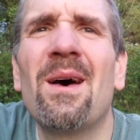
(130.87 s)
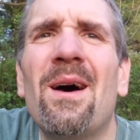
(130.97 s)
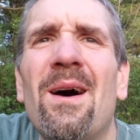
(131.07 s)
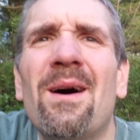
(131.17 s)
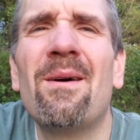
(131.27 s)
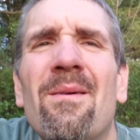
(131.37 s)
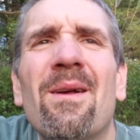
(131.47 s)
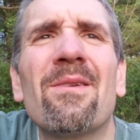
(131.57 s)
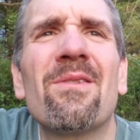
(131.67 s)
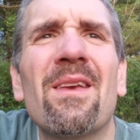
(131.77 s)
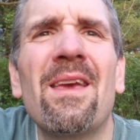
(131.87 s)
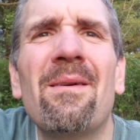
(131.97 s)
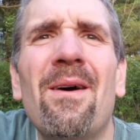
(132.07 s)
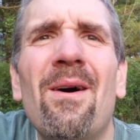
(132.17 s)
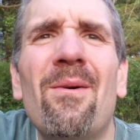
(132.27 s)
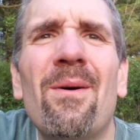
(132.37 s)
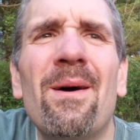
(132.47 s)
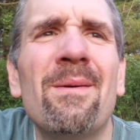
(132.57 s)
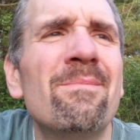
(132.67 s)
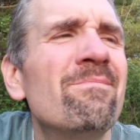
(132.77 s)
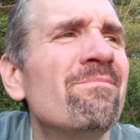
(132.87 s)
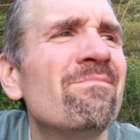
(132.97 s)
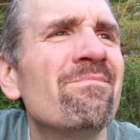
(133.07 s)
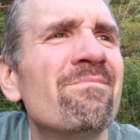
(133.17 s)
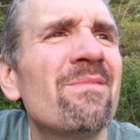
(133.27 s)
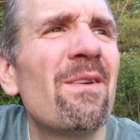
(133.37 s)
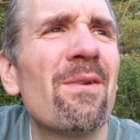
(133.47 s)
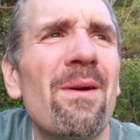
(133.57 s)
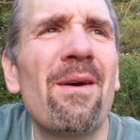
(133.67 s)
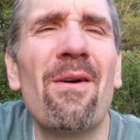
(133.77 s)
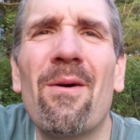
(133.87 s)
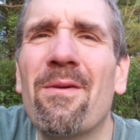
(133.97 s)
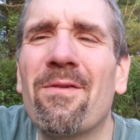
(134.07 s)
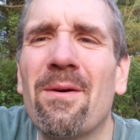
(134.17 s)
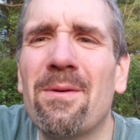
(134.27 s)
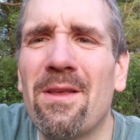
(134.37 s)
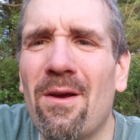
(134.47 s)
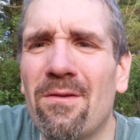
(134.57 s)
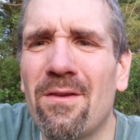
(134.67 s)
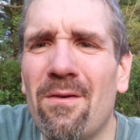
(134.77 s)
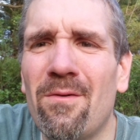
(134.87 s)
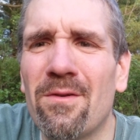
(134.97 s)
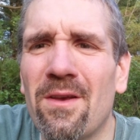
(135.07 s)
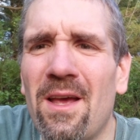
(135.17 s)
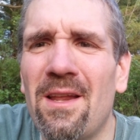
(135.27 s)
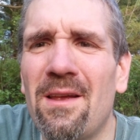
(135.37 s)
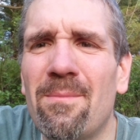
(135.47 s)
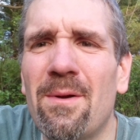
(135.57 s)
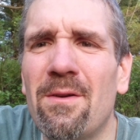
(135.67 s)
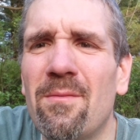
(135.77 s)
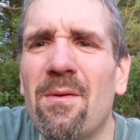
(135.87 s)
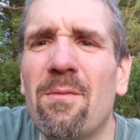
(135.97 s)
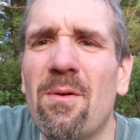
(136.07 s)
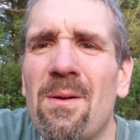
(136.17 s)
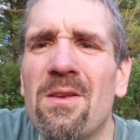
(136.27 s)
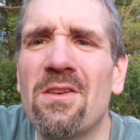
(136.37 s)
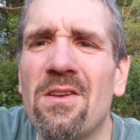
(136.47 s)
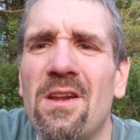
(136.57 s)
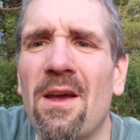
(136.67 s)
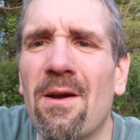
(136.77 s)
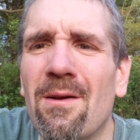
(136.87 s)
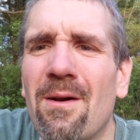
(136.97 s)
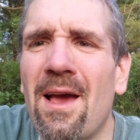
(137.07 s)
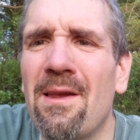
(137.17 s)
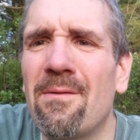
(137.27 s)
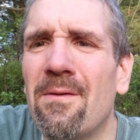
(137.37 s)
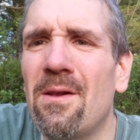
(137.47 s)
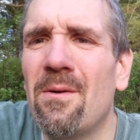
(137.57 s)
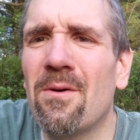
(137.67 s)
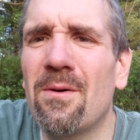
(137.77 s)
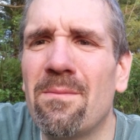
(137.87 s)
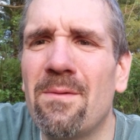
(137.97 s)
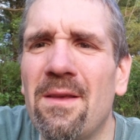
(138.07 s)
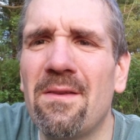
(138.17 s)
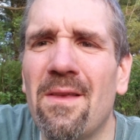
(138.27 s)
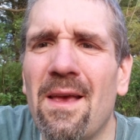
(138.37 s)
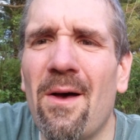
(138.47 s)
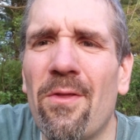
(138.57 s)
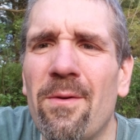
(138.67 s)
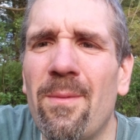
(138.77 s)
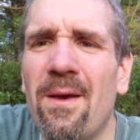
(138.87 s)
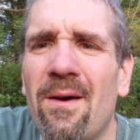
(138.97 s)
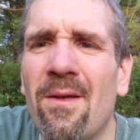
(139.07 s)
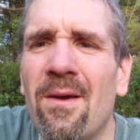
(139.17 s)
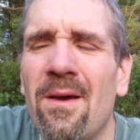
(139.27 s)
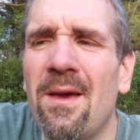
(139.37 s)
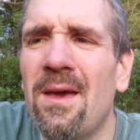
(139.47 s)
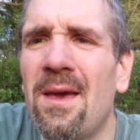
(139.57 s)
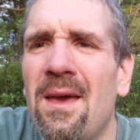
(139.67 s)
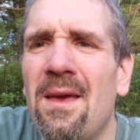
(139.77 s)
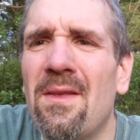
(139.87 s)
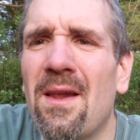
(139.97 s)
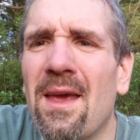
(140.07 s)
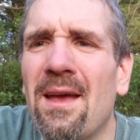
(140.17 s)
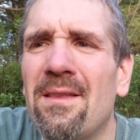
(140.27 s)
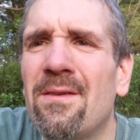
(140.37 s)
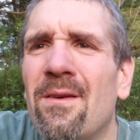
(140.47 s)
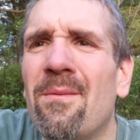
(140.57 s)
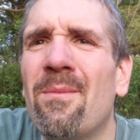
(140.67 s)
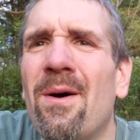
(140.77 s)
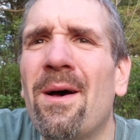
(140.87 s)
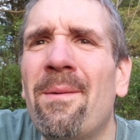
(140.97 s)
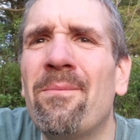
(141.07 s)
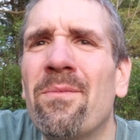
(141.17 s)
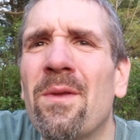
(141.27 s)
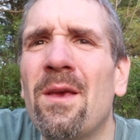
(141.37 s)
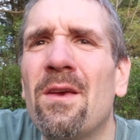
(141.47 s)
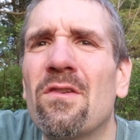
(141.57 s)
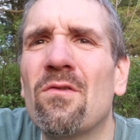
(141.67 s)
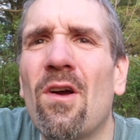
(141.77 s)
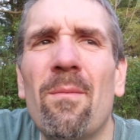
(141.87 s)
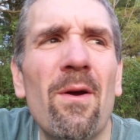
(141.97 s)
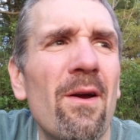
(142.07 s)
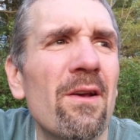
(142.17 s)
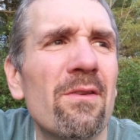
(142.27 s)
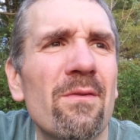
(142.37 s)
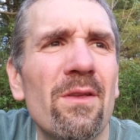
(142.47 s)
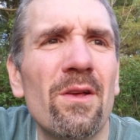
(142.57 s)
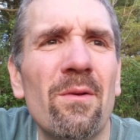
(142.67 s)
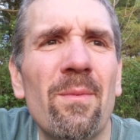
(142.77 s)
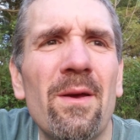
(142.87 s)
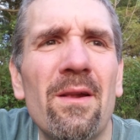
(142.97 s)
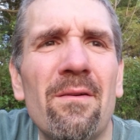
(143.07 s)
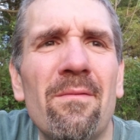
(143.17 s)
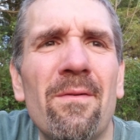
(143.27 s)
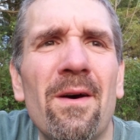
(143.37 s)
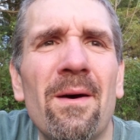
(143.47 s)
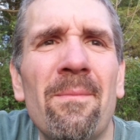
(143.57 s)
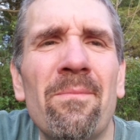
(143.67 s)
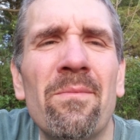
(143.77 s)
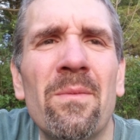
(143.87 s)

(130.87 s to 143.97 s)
uh, what else did I get? Oh, um, I, forget, I already forget what the other stuff was I had in it, but it was, it was pretty much a generic kind of you know decently healthy meal. Then I had some um, strawberries with a little bit of um,